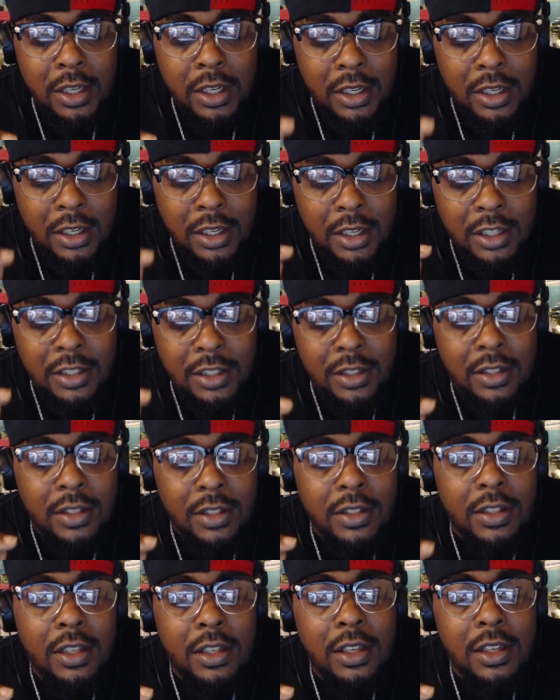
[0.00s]
is to
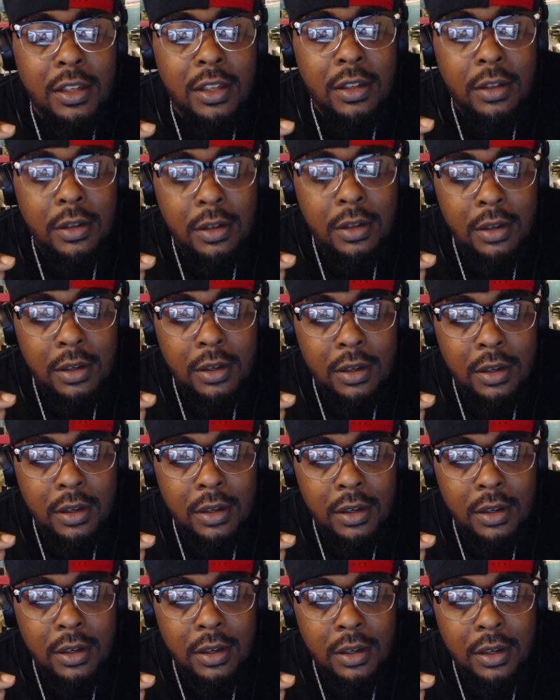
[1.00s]
see
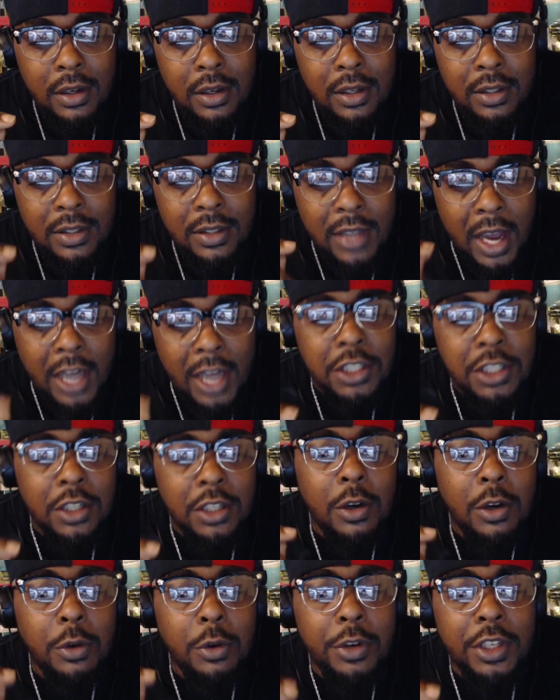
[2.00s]
Tasha
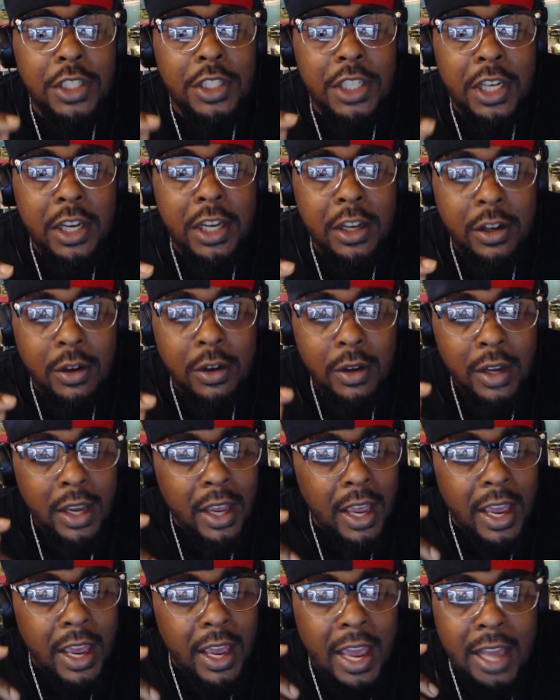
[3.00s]
go to jail
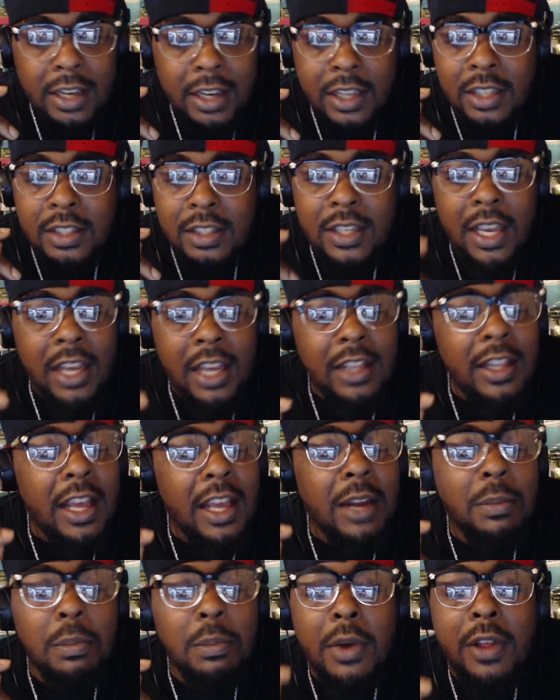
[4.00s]
and had to take
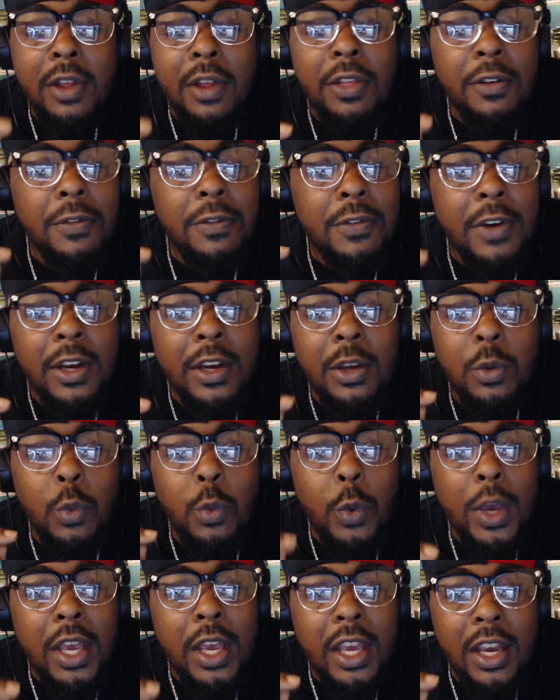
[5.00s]
that motherfucking
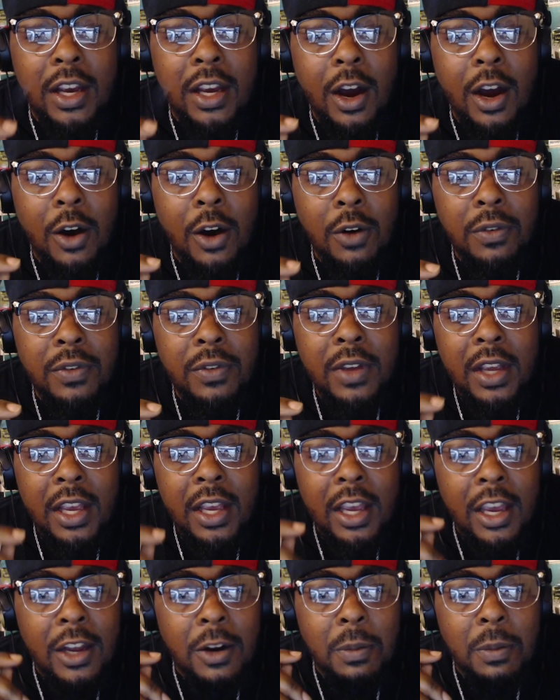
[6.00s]
wig off
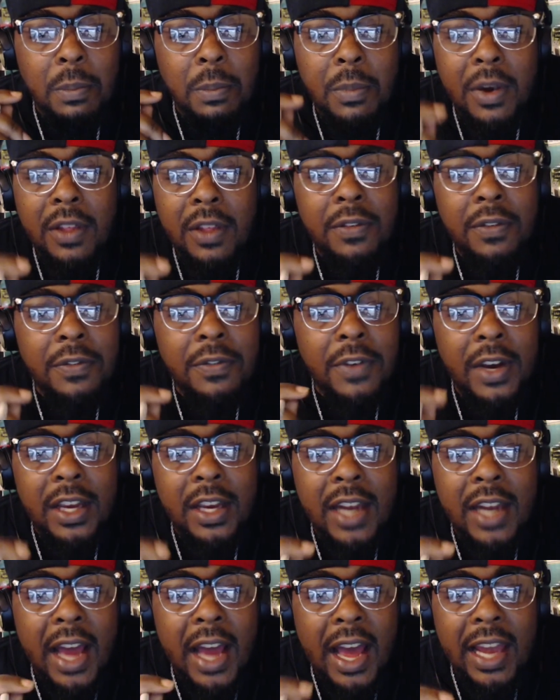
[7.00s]
and her
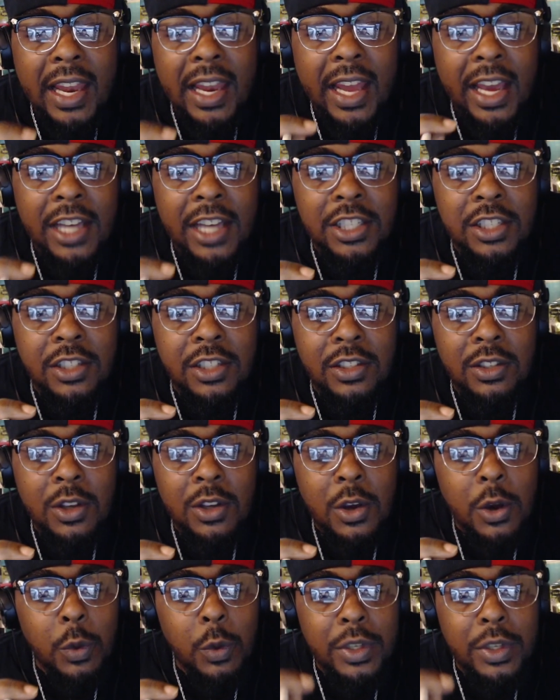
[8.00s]
motherfucking eyelashes.
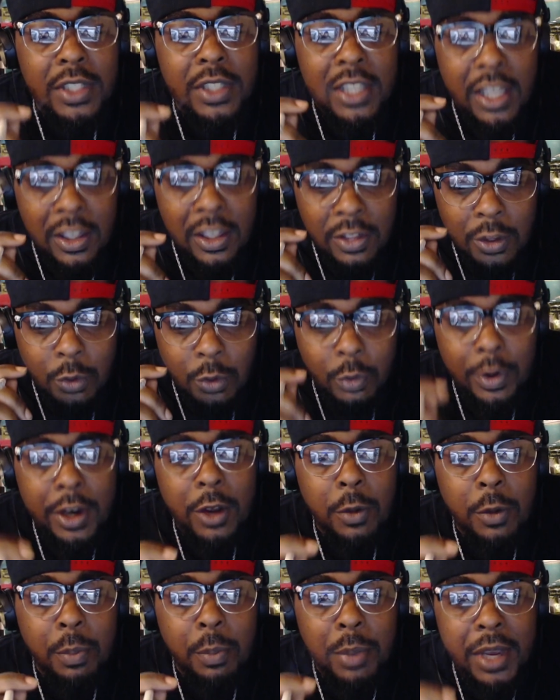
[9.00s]
We seen the
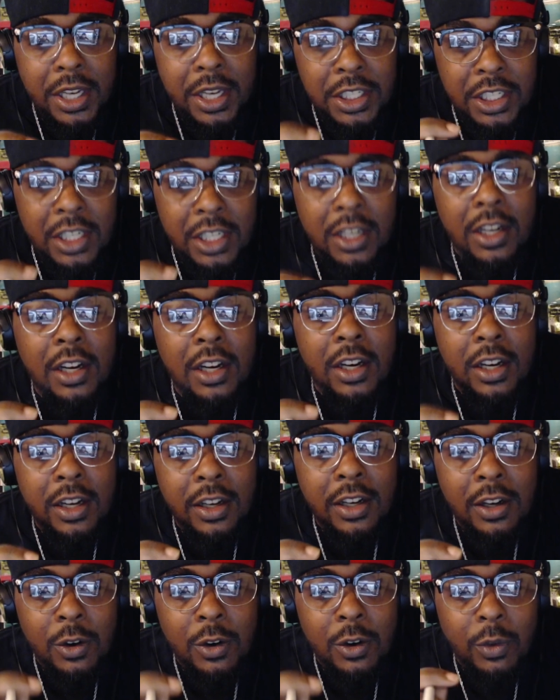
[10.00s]
real bitch in her
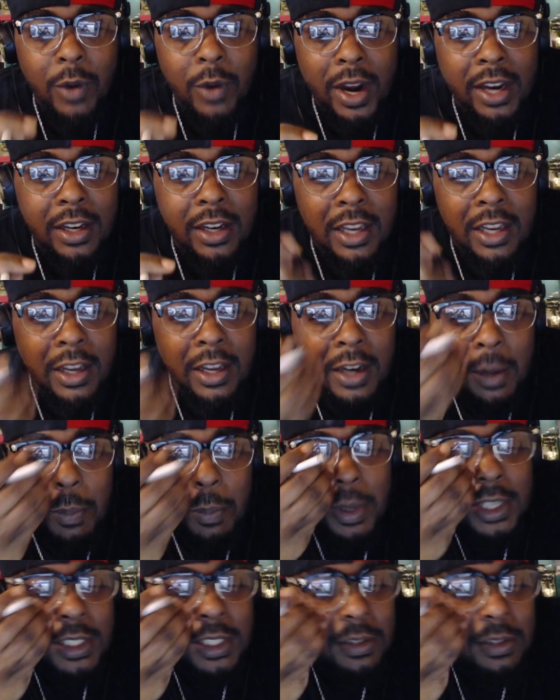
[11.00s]
right then. That bitch